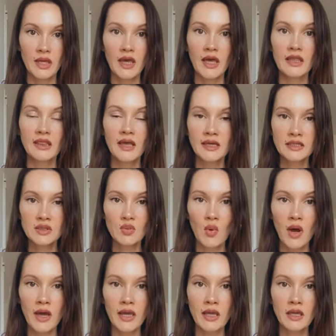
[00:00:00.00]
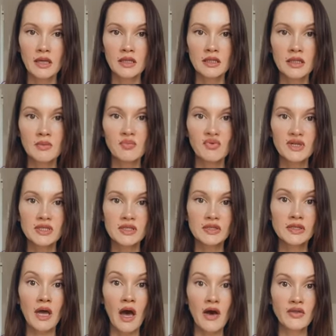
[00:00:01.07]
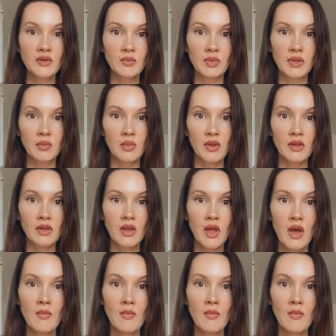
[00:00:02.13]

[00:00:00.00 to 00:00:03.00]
And that's why it impresses other people,